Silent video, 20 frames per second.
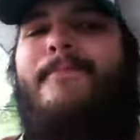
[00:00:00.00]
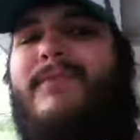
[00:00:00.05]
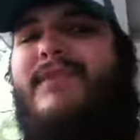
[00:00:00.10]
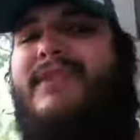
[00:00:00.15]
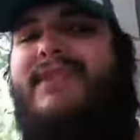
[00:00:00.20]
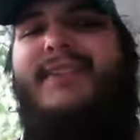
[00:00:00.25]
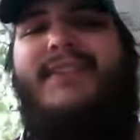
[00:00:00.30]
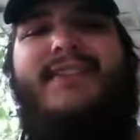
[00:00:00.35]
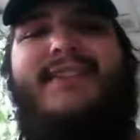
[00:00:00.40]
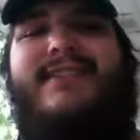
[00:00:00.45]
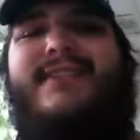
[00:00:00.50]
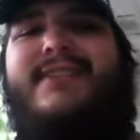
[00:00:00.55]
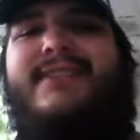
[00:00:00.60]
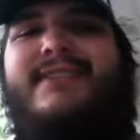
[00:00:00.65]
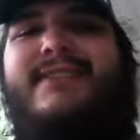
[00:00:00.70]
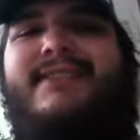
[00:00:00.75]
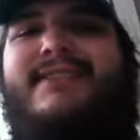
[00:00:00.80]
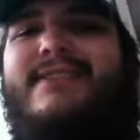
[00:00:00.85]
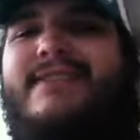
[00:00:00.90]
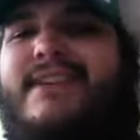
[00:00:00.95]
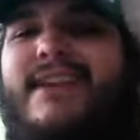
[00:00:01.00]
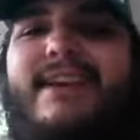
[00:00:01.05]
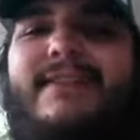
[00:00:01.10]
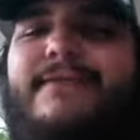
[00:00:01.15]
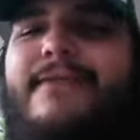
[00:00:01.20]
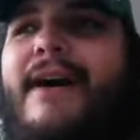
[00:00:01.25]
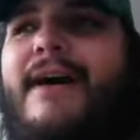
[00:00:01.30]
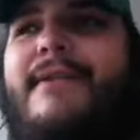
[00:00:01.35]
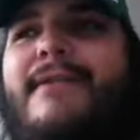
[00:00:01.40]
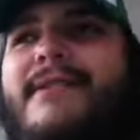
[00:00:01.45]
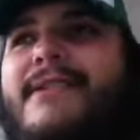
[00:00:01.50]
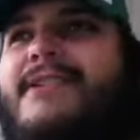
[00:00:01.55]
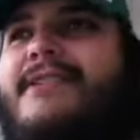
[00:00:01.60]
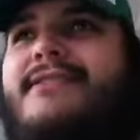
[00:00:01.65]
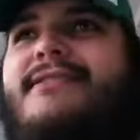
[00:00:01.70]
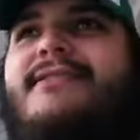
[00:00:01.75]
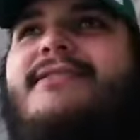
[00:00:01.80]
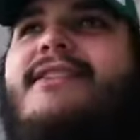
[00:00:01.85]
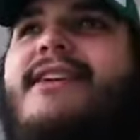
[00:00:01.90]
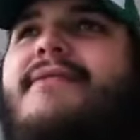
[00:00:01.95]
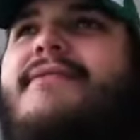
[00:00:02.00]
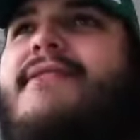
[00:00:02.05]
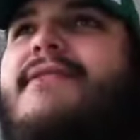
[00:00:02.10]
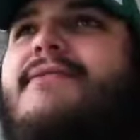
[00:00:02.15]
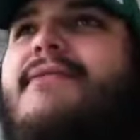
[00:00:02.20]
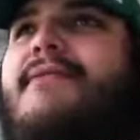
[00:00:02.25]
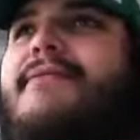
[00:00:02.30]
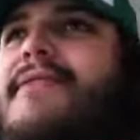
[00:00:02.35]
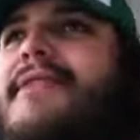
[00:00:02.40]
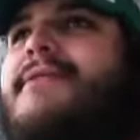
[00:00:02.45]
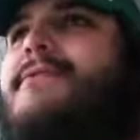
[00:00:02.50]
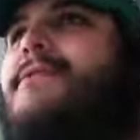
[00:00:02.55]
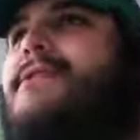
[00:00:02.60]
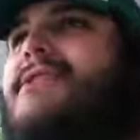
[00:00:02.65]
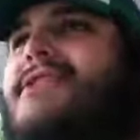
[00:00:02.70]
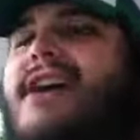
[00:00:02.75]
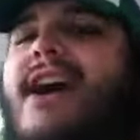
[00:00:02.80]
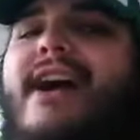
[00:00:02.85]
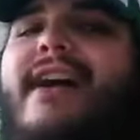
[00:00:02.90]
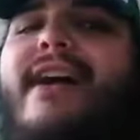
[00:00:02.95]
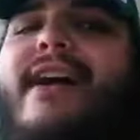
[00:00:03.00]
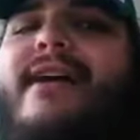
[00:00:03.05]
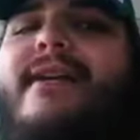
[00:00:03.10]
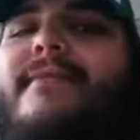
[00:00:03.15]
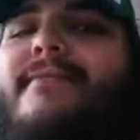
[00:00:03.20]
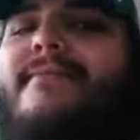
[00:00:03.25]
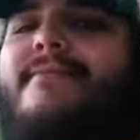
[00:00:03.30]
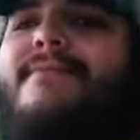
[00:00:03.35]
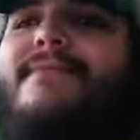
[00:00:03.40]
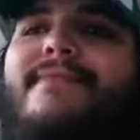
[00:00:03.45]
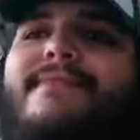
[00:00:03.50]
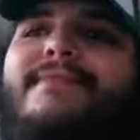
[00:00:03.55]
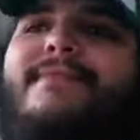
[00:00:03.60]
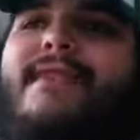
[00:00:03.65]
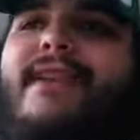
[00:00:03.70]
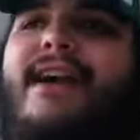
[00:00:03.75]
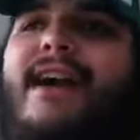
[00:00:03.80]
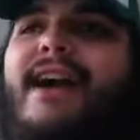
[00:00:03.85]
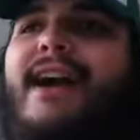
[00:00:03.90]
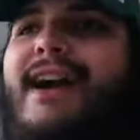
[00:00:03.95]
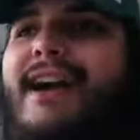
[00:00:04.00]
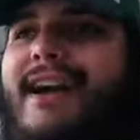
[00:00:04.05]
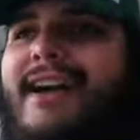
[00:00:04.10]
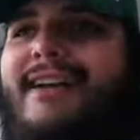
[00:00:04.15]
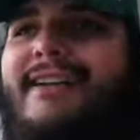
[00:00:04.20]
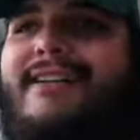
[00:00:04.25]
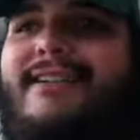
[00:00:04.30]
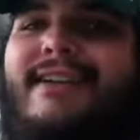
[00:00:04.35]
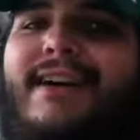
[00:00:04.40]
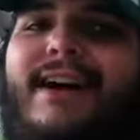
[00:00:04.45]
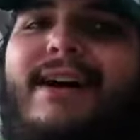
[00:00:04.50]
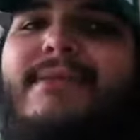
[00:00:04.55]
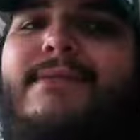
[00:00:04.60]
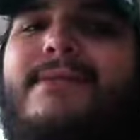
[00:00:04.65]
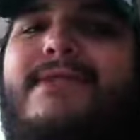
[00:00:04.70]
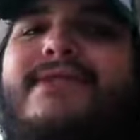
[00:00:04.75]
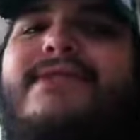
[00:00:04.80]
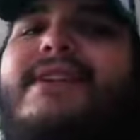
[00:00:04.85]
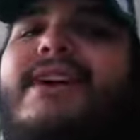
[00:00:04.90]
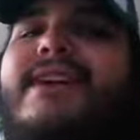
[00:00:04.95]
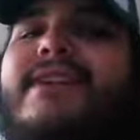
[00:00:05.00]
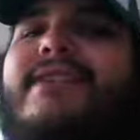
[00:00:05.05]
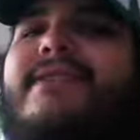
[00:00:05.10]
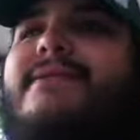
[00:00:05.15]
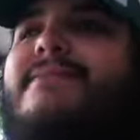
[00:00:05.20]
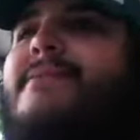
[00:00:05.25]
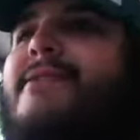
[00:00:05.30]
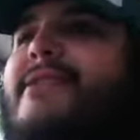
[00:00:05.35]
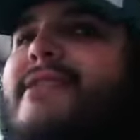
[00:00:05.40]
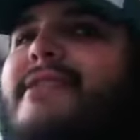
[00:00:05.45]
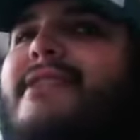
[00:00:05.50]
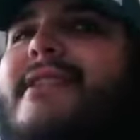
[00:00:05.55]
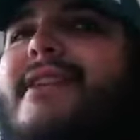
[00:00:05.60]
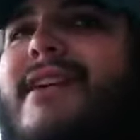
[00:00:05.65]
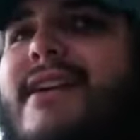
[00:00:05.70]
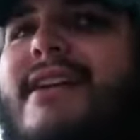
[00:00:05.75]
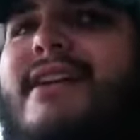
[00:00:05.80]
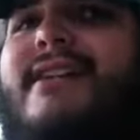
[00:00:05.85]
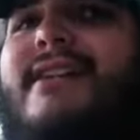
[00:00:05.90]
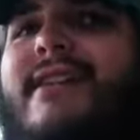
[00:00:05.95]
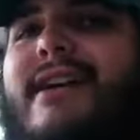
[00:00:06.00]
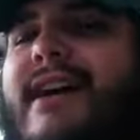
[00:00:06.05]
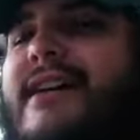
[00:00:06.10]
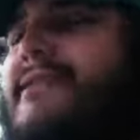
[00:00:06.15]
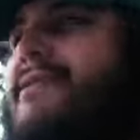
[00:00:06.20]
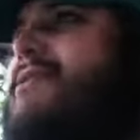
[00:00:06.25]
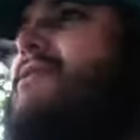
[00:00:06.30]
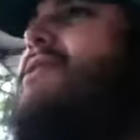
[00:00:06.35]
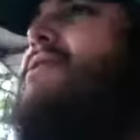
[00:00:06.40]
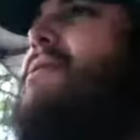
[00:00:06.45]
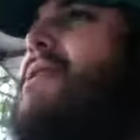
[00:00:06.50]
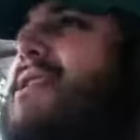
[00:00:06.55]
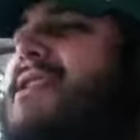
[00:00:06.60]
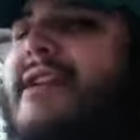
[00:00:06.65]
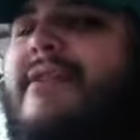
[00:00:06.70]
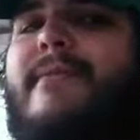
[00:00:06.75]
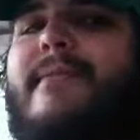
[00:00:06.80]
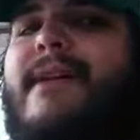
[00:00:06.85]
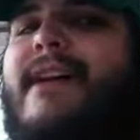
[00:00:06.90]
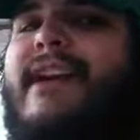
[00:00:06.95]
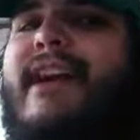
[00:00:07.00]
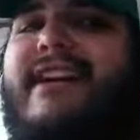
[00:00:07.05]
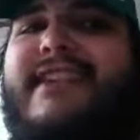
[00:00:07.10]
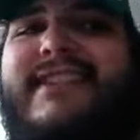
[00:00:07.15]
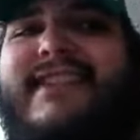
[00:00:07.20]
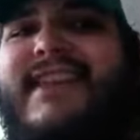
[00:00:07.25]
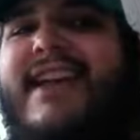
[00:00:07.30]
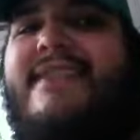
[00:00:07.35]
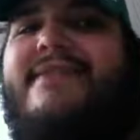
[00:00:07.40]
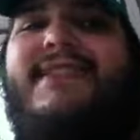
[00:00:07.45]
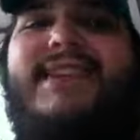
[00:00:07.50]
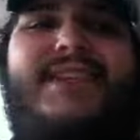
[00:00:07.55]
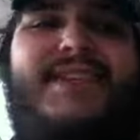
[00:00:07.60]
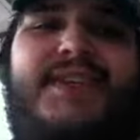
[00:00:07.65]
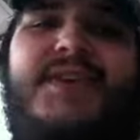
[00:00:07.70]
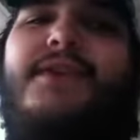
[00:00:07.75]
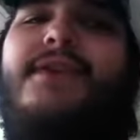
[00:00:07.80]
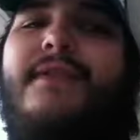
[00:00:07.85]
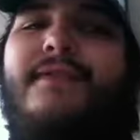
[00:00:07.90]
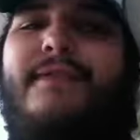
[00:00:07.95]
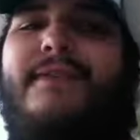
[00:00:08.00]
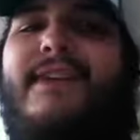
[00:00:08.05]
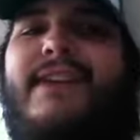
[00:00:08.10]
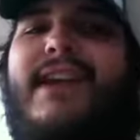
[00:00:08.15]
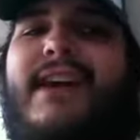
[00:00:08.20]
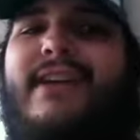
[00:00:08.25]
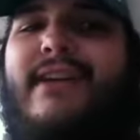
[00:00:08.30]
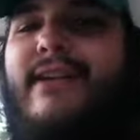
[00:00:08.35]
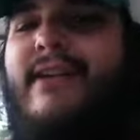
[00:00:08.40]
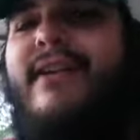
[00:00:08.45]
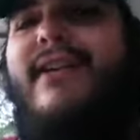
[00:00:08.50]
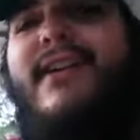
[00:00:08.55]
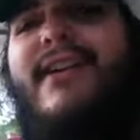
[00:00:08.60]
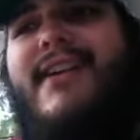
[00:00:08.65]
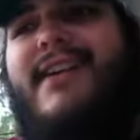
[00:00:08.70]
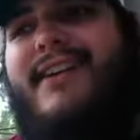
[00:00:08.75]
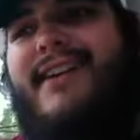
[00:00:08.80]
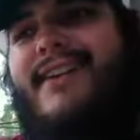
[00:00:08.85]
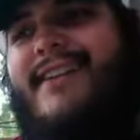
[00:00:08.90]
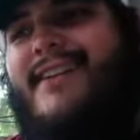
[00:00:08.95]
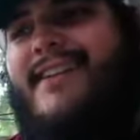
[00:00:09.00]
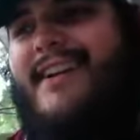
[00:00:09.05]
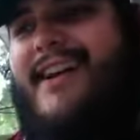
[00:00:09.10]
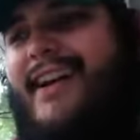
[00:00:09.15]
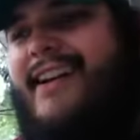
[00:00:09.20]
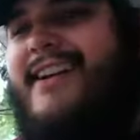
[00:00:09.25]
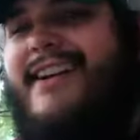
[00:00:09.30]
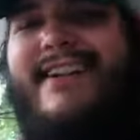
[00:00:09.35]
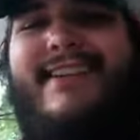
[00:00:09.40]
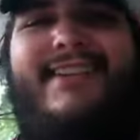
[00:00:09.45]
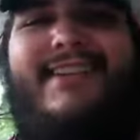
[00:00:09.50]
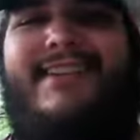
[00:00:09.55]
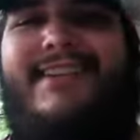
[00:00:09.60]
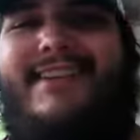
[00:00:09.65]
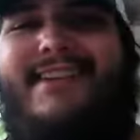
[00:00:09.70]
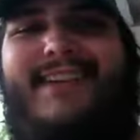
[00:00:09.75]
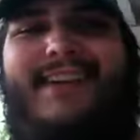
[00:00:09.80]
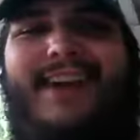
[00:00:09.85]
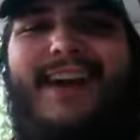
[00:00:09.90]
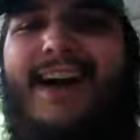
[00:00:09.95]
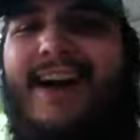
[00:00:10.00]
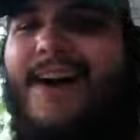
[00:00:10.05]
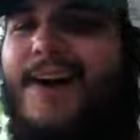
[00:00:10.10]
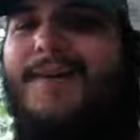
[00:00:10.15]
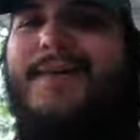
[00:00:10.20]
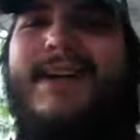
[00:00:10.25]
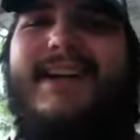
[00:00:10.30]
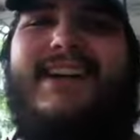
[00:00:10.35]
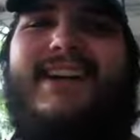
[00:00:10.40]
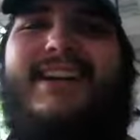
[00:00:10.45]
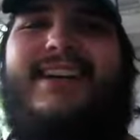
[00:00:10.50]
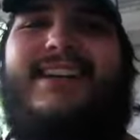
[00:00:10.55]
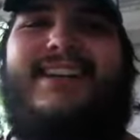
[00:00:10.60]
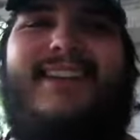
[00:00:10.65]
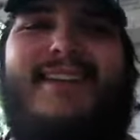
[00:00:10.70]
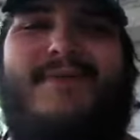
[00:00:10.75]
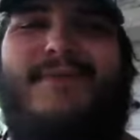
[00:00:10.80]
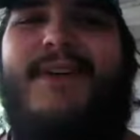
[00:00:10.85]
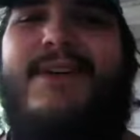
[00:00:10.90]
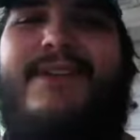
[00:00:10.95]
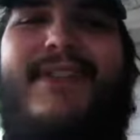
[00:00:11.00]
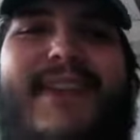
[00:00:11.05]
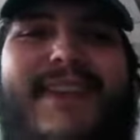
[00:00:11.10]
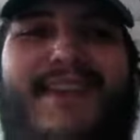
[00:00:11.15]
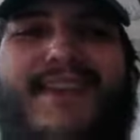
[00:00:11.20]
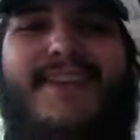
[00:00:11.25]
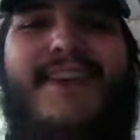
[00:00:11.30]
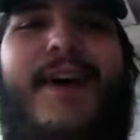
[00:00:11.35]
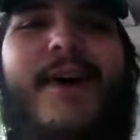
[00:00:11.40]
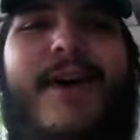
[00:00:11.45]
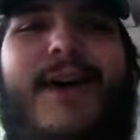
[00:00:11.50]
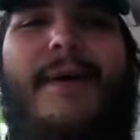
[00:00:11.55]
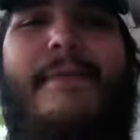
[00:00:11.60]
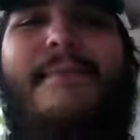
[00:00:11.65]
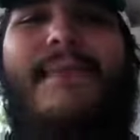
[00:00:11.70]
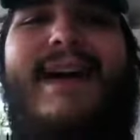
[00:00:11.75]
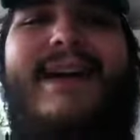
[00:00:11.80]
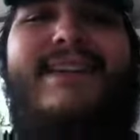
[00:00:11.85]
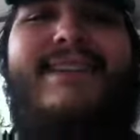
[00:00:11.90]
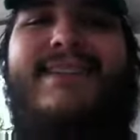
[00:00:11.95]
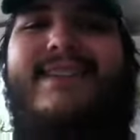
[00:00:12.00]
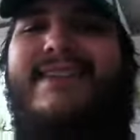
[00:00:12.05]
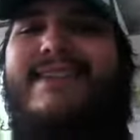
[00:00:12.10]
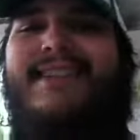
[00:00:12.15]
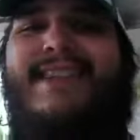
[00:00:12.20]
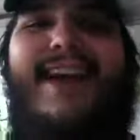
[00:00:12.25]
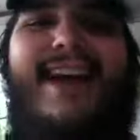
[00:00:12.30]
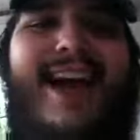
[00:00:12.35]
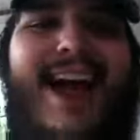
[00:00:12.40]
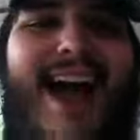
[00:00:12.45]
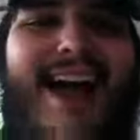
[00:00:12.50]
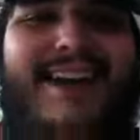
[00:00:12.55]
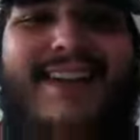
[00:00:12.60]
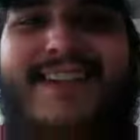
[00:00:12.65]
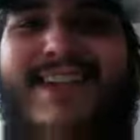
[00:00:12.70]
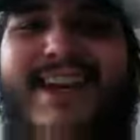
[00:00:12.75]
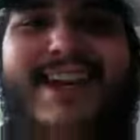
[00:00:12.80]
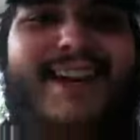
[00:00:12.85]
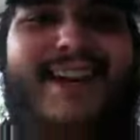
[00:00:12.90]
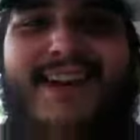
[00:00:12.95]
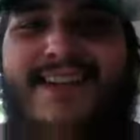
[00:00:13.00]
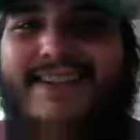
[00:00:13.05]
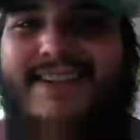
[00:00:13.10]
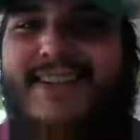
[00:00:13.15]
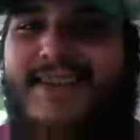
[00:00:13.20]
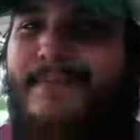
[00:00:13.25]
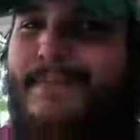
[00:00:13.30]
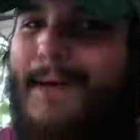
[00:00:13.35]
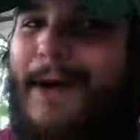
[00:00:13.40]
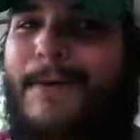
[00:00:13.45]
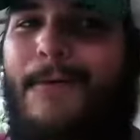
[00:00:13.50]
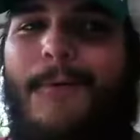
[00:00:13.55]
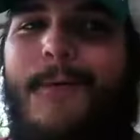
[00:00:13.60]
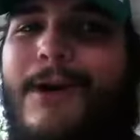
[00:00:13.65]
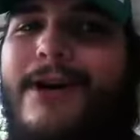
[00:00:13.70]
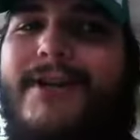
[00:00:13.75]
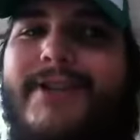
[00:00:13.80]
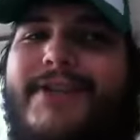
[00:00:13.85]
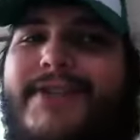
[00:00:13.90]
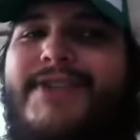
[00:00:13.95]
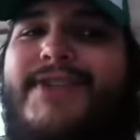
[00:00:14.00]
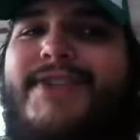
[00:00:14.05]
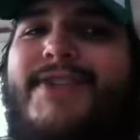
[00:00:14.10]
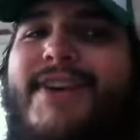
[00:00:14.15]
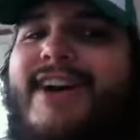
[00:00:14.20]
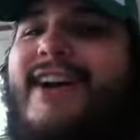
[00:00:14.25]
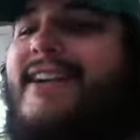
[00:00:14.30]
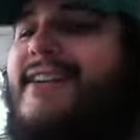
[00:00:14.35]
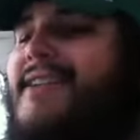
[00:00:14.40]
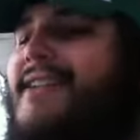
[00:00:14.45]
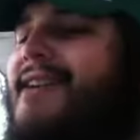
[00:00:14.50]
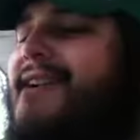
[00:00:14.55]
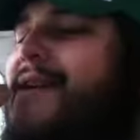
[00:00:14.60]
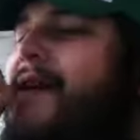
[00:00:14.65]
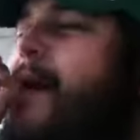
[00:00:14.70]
If I were to give it a review, which I am, and I will tell you, but you know what, never mind, I'll save the score for later. And oh my god, this movie is so amazing that I cannot get my words straight.